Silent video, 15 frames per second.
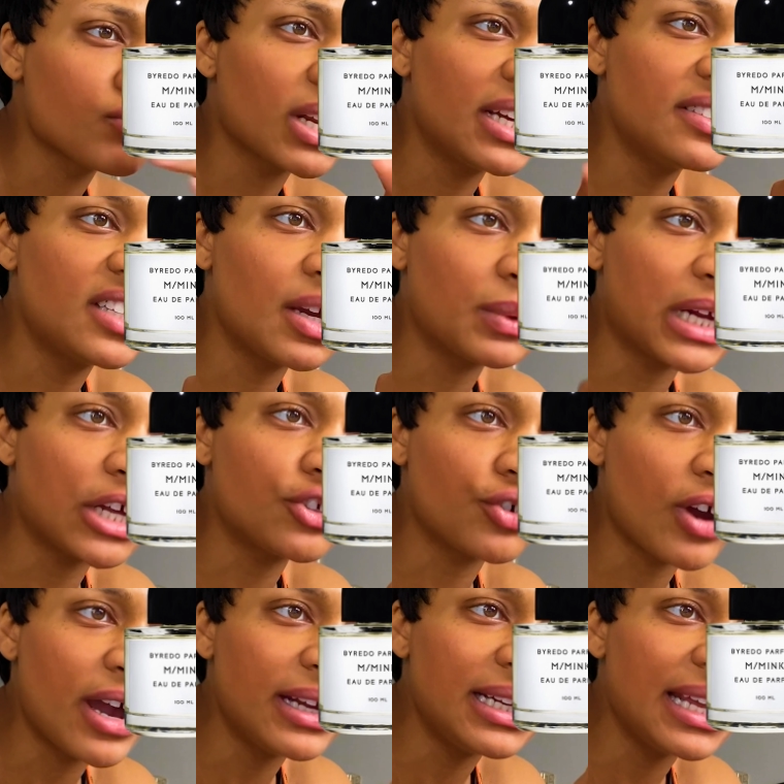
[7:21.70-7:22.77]
They said, when I
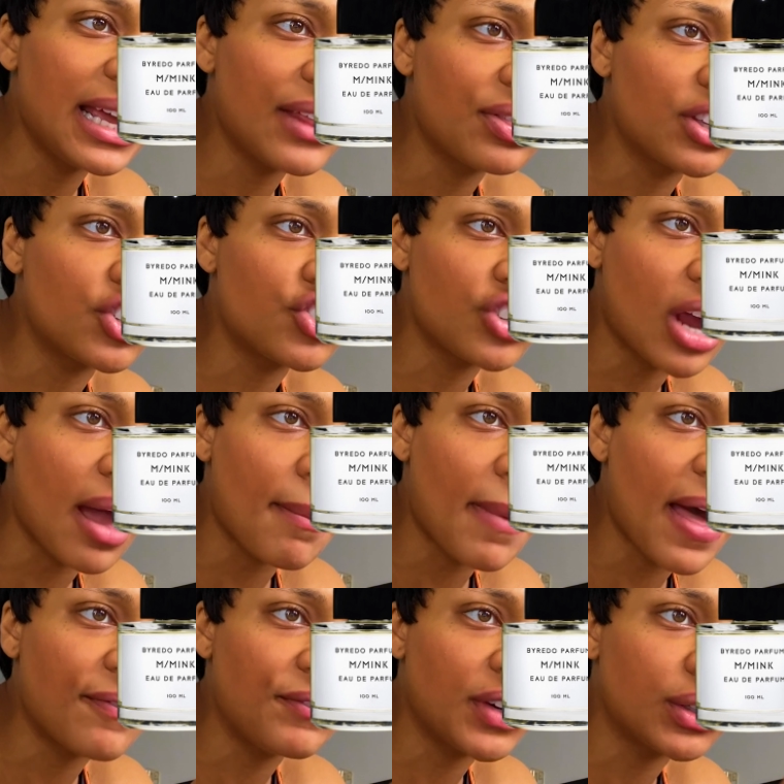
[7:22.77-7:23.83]
tried it at the shop,
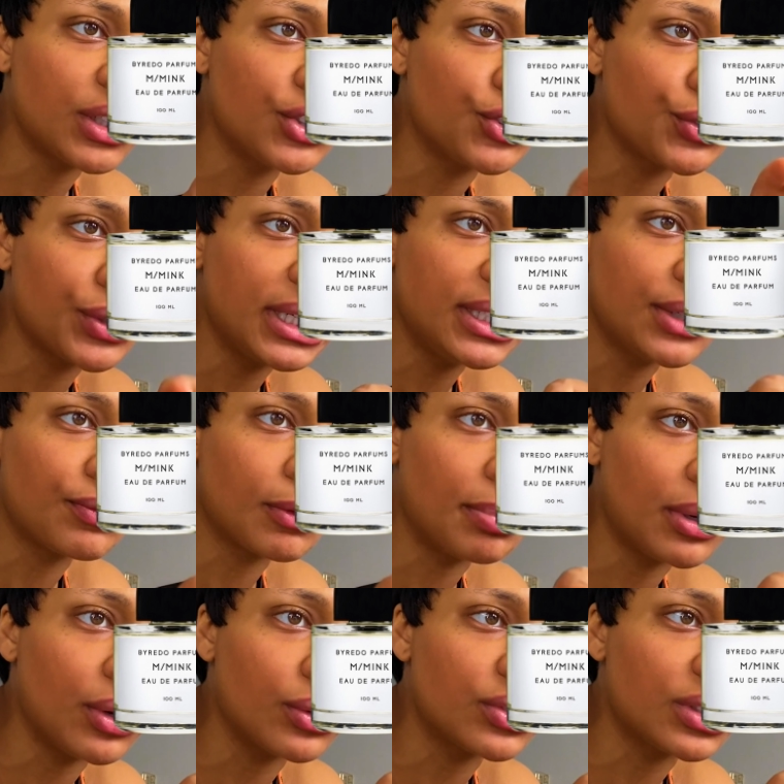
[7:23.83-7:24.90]
I felt intrigued and
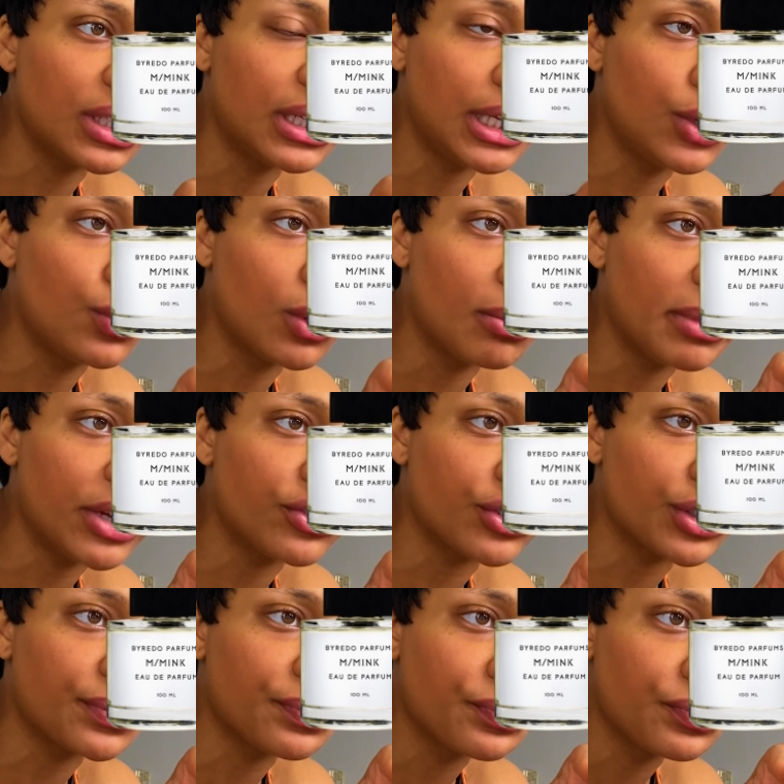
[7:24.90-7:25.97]
repulsed in equal
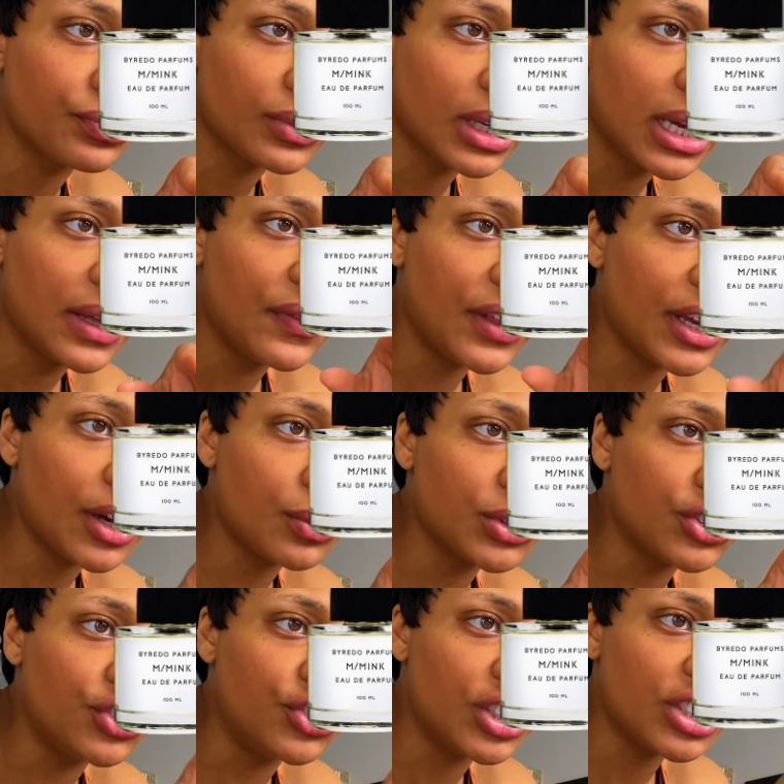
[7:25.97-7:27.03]
measure. There
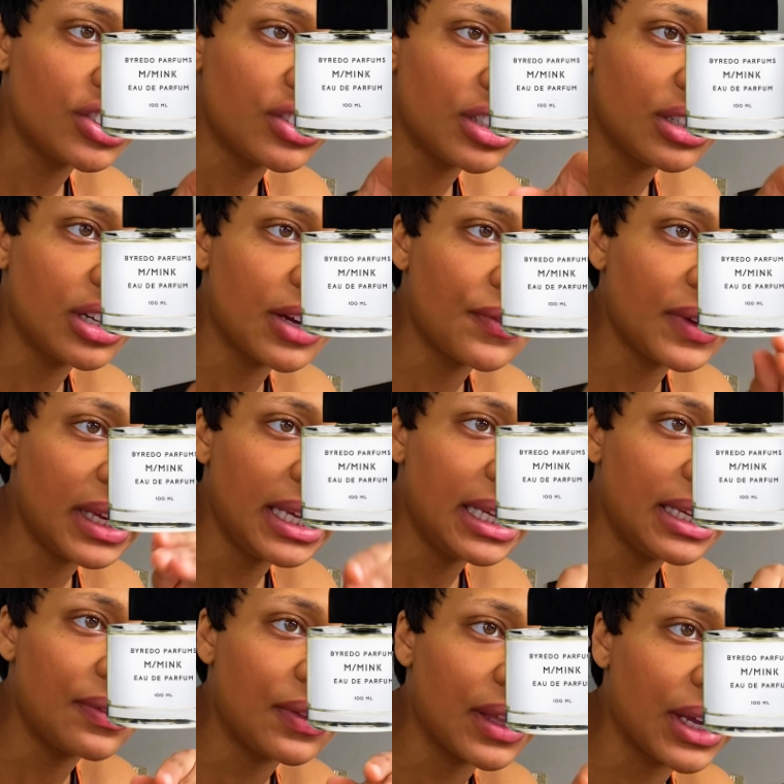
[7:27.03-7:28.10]
was just enough
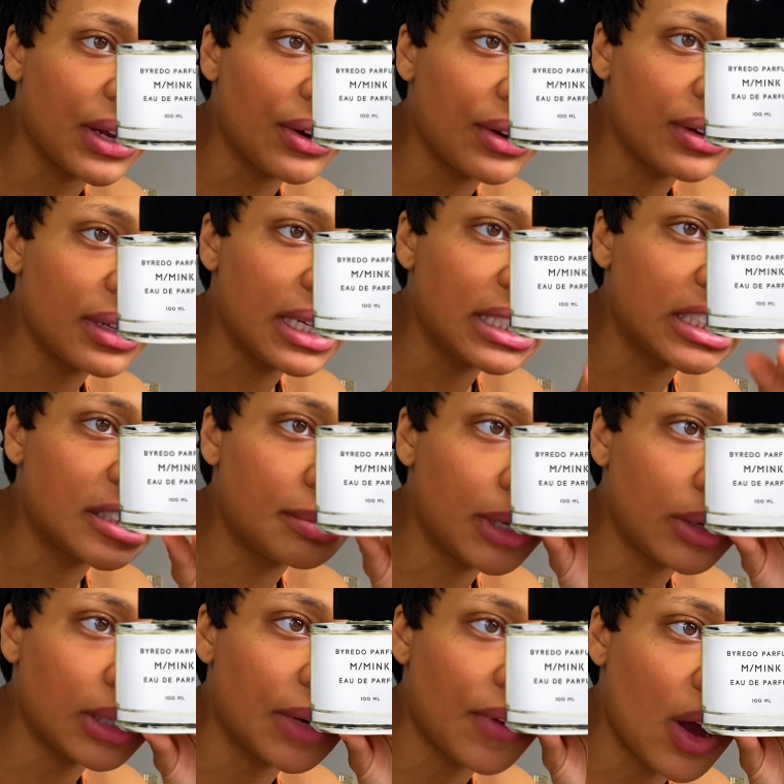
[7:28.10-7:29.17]
ink there, a
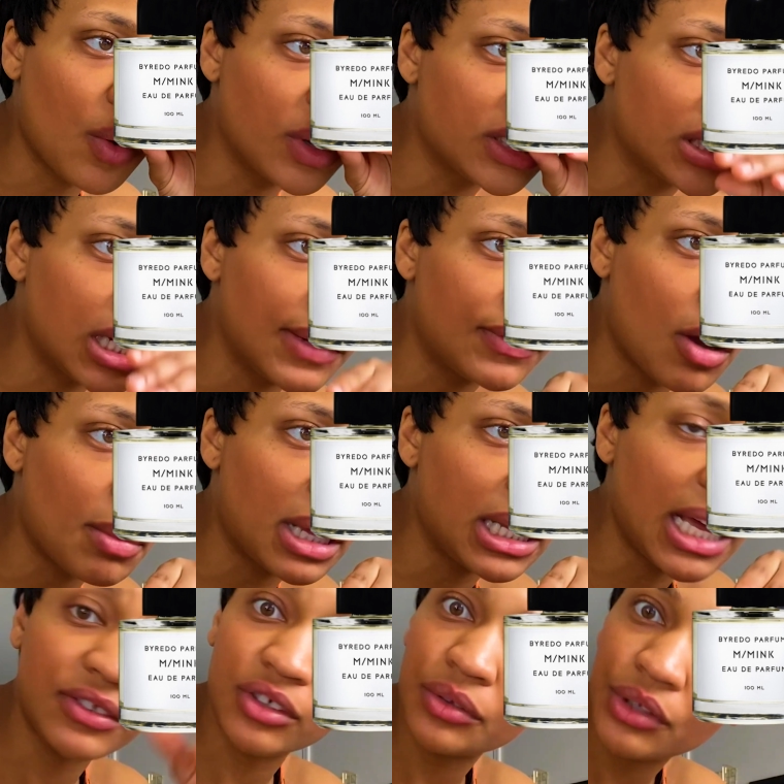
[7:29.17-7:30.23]
smell I've always loved all my
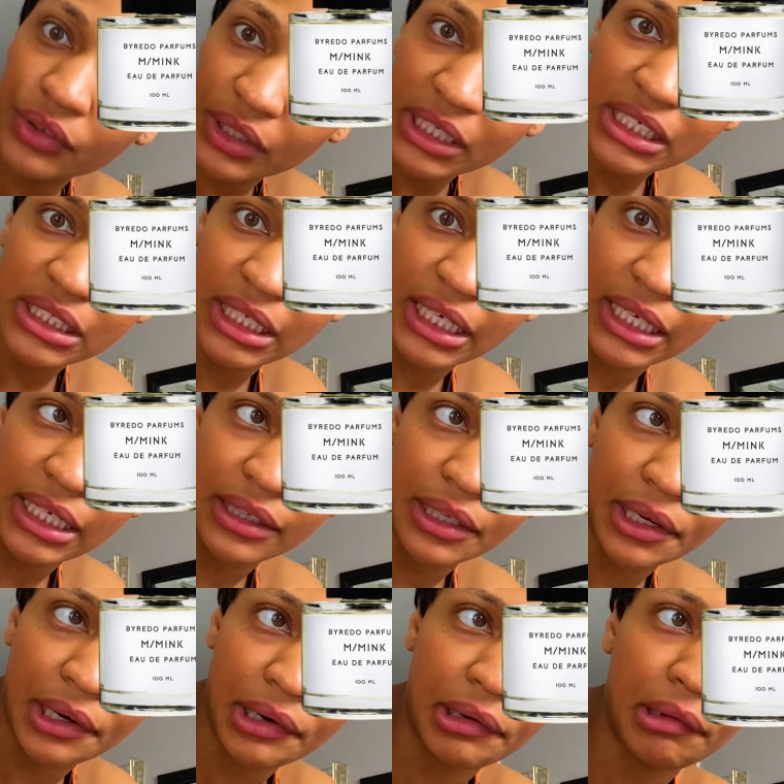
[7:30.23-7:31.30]
life. So there is ink in
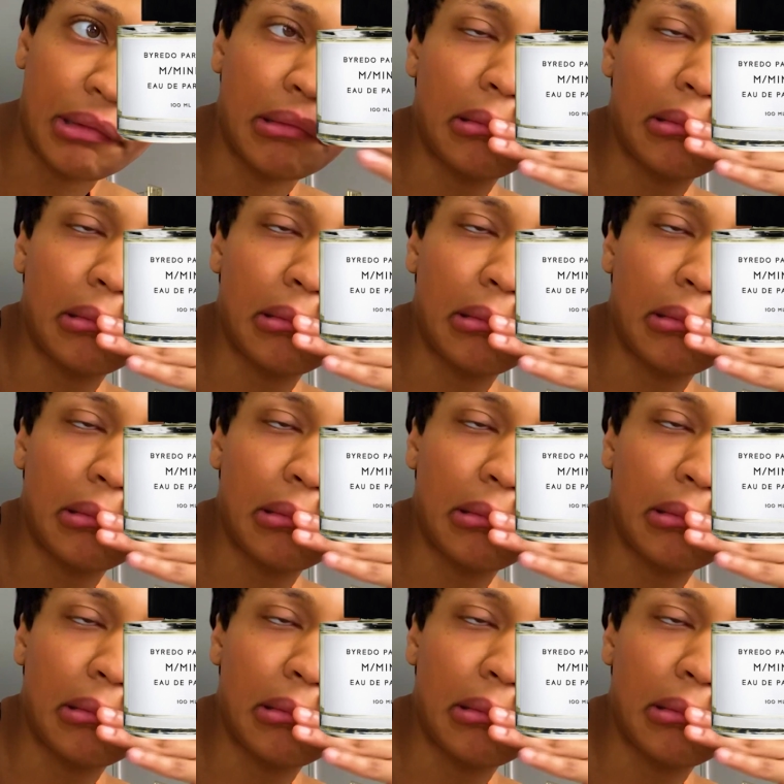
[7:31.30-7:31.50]
there.